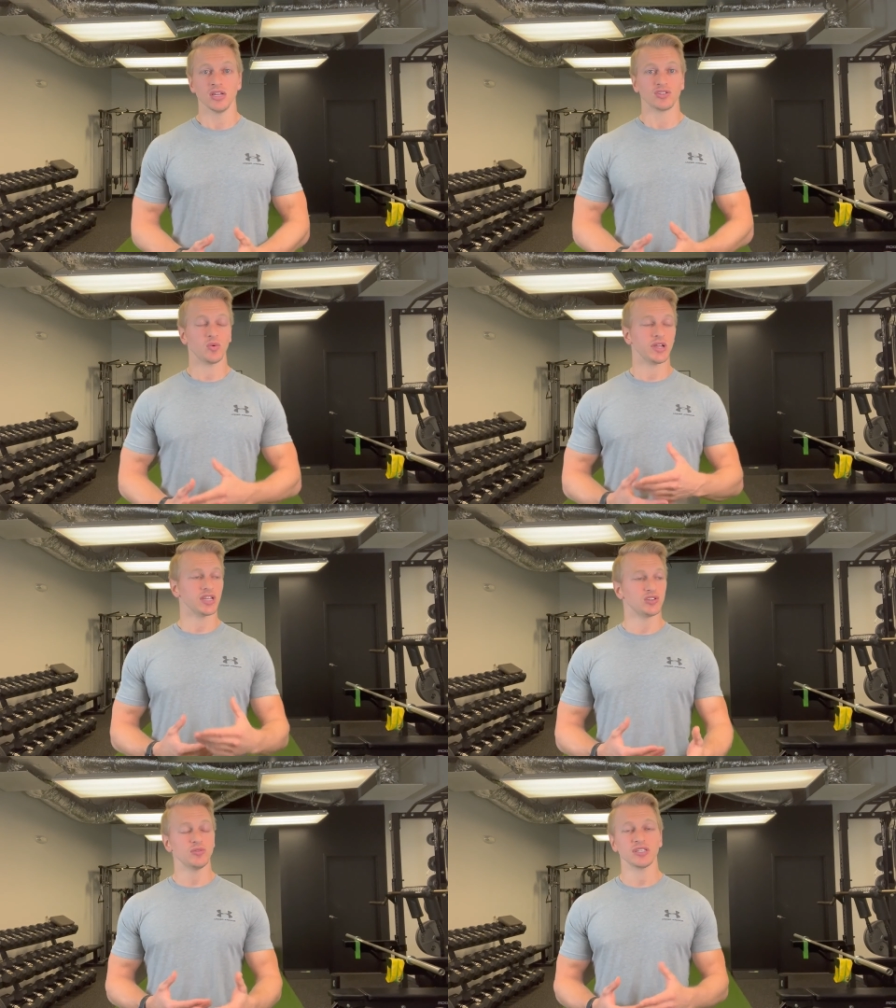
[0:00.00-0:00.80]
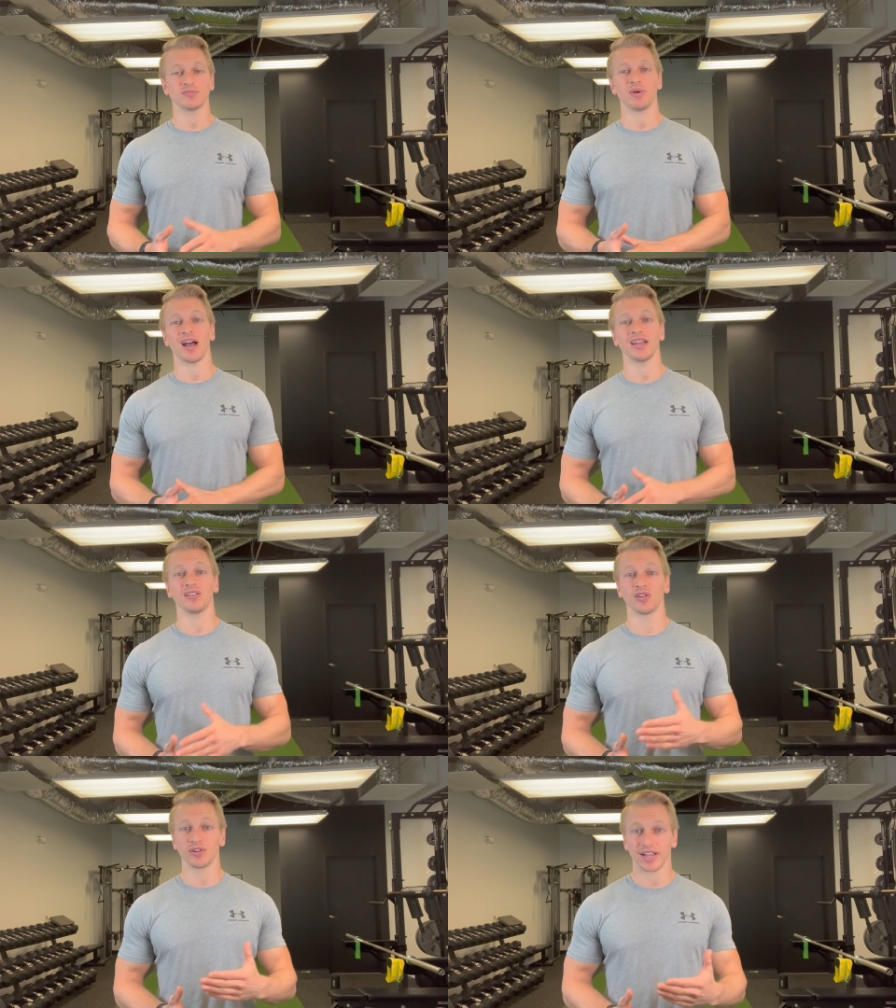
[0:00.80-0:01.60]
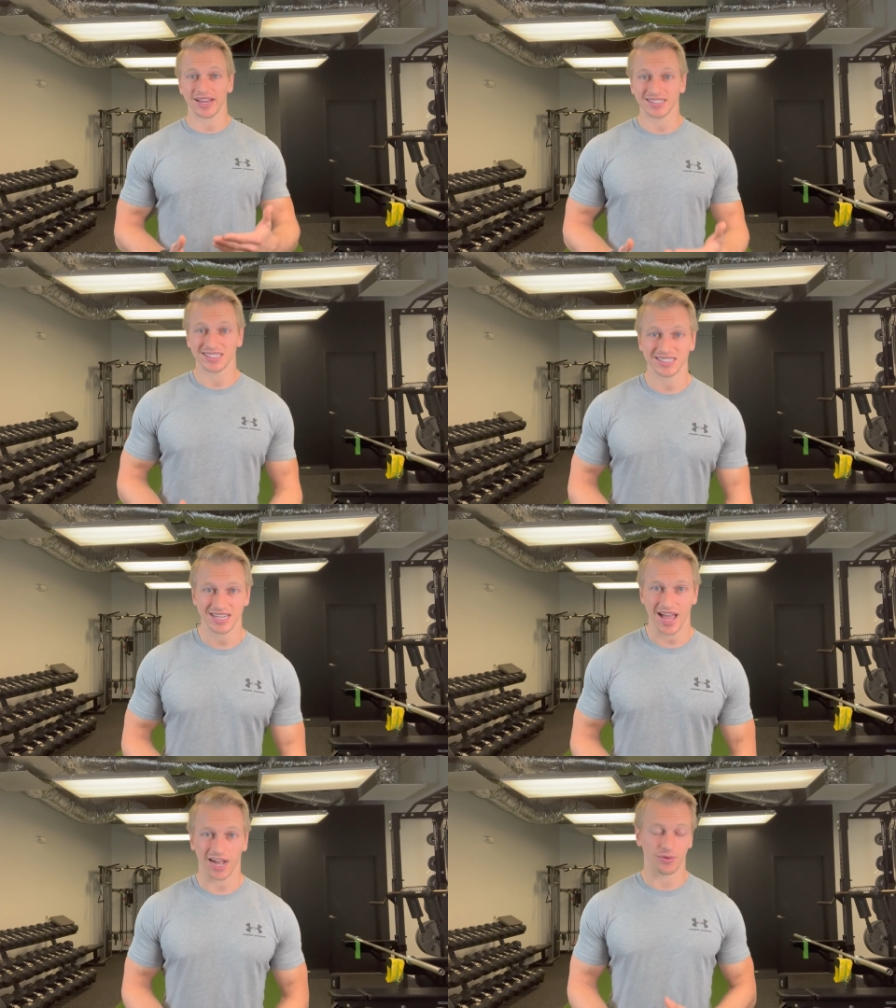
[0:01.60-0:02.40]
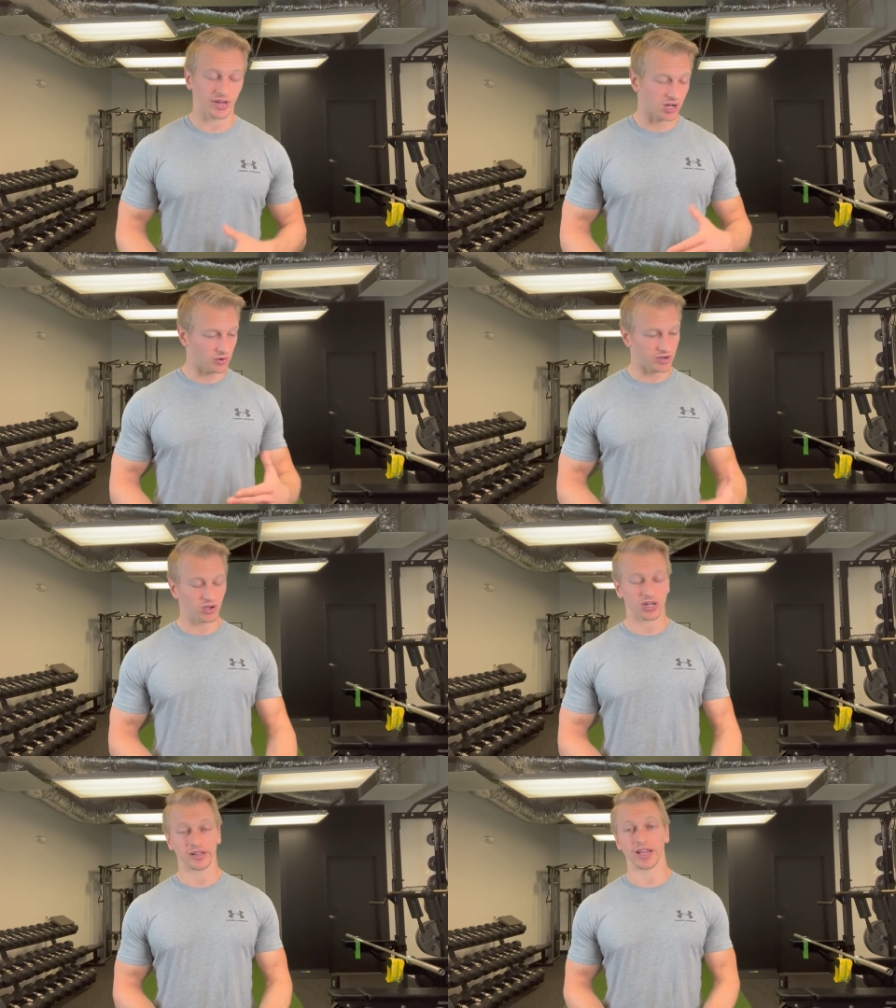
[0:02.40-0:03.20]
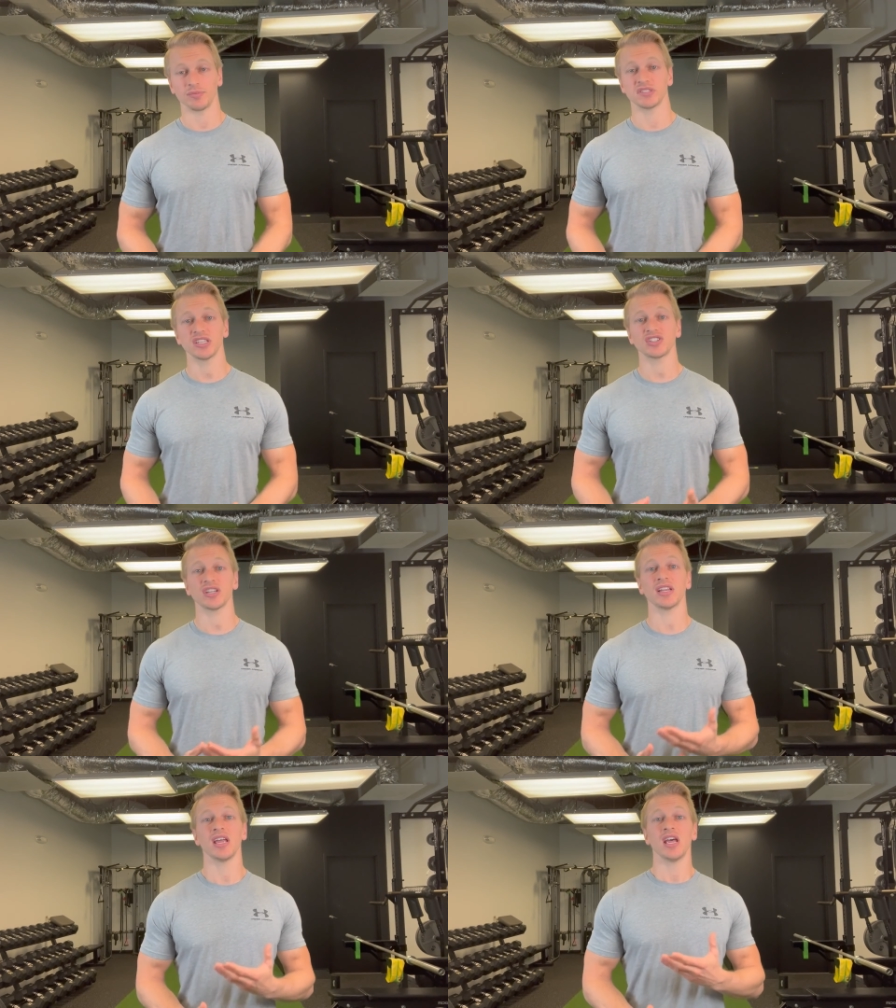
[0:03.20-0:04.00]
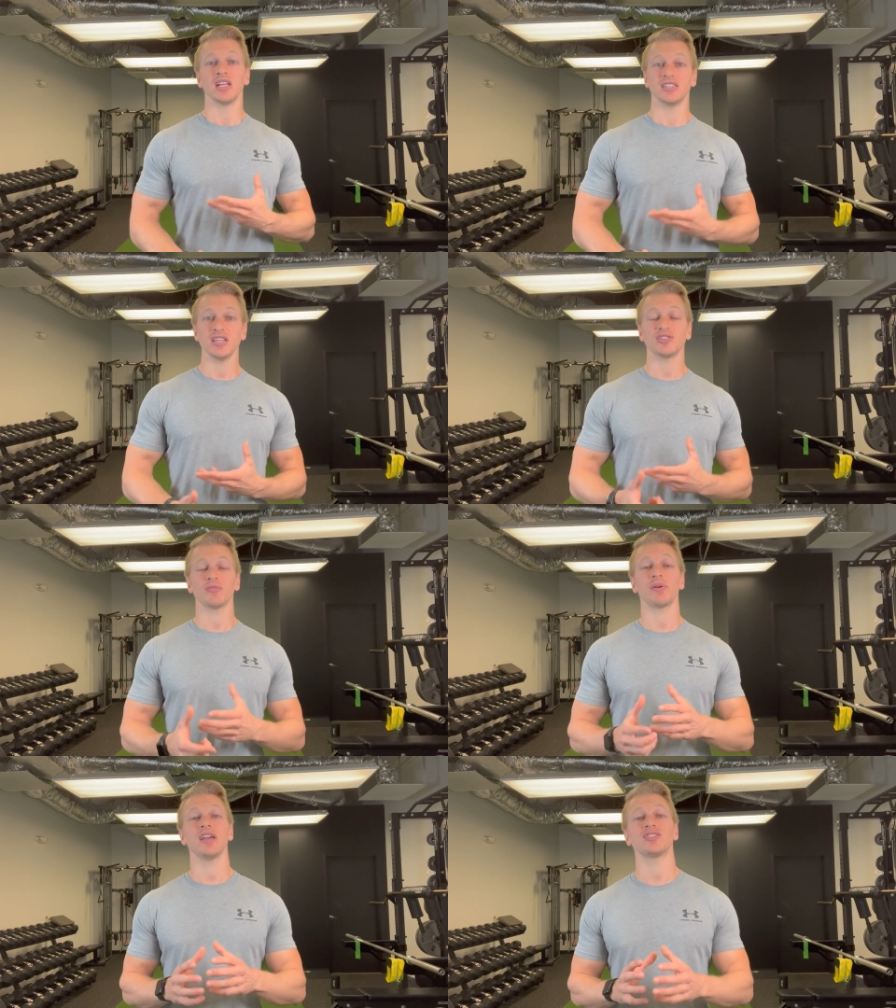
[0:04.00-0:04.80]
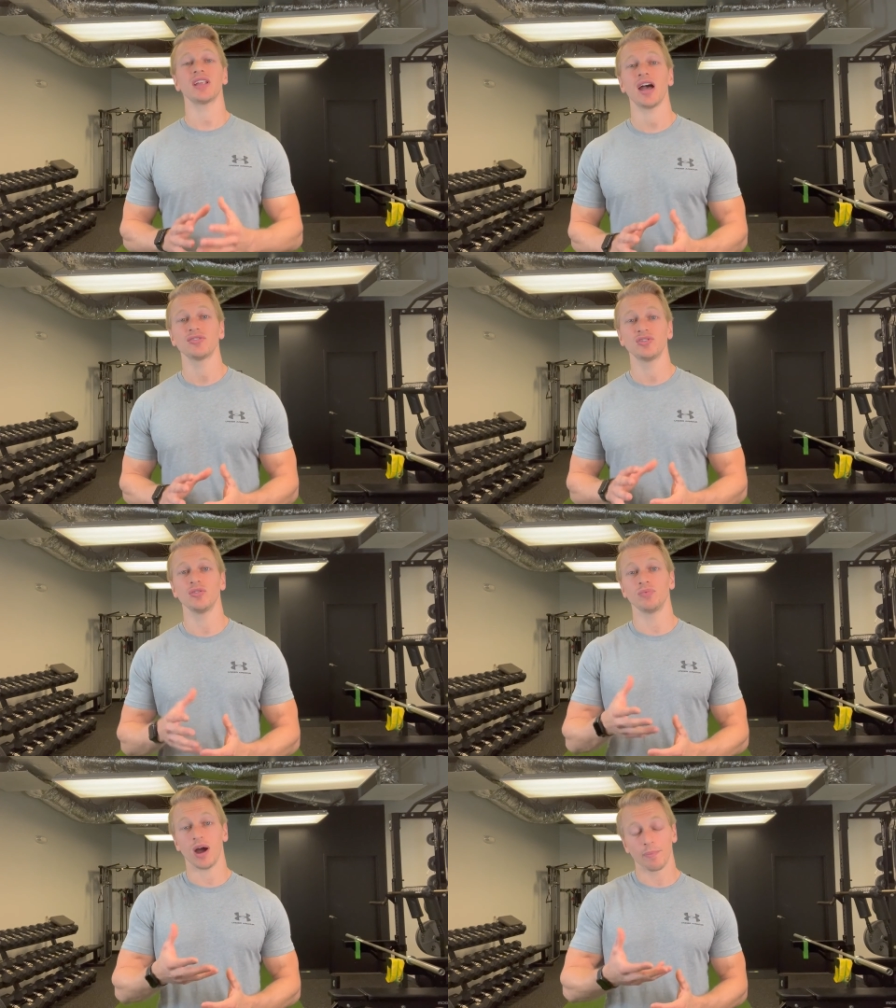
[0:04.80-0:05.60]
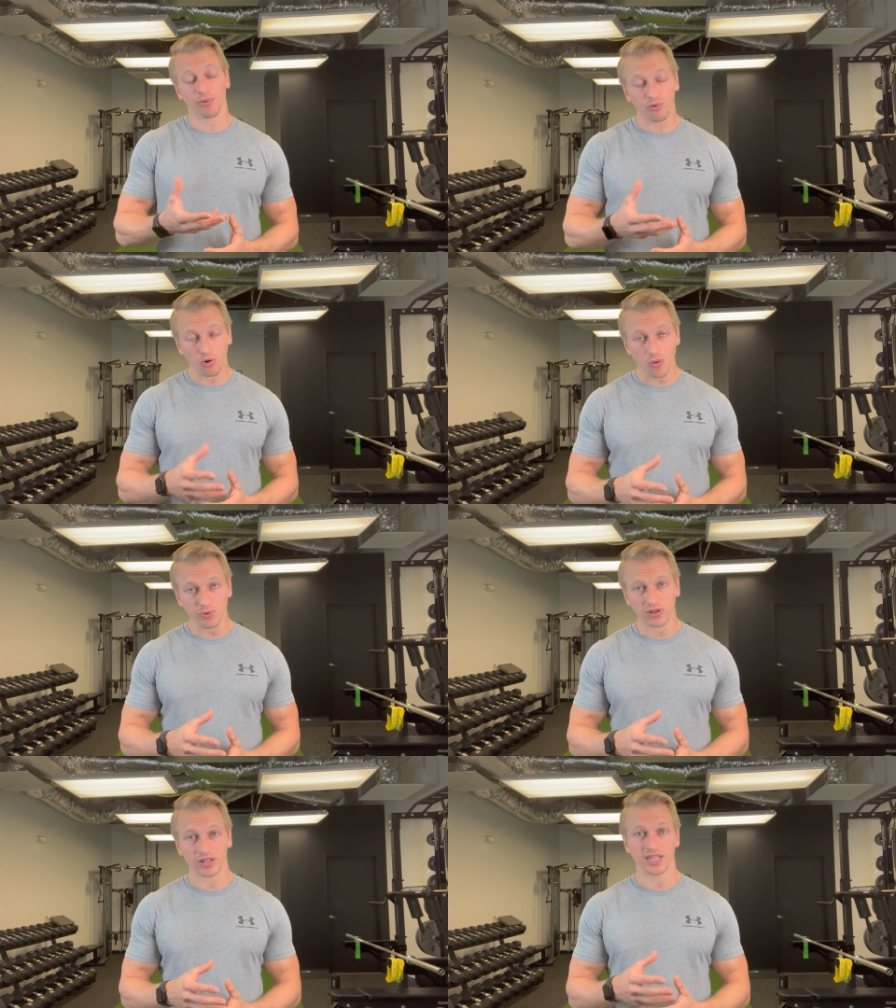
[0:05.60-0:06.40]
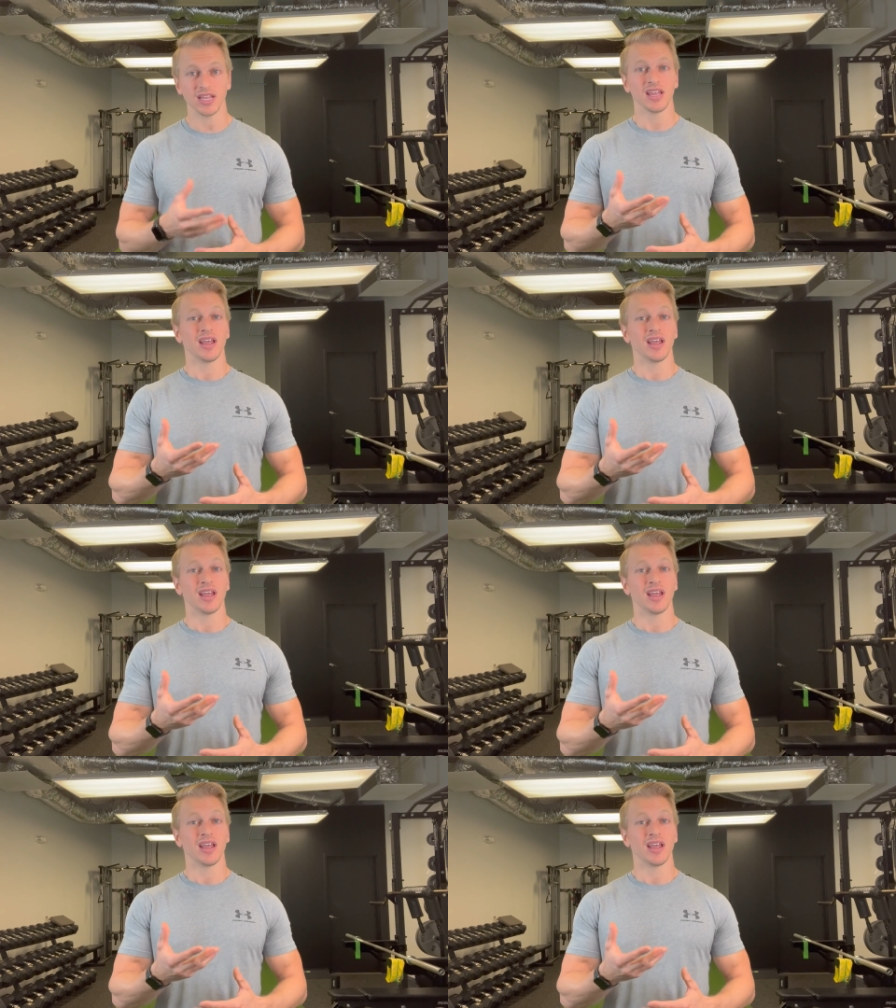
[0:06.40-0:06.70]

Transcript: So we can do this by learning how to stack. We can go in a hook lying position, teach your patient how to appropriately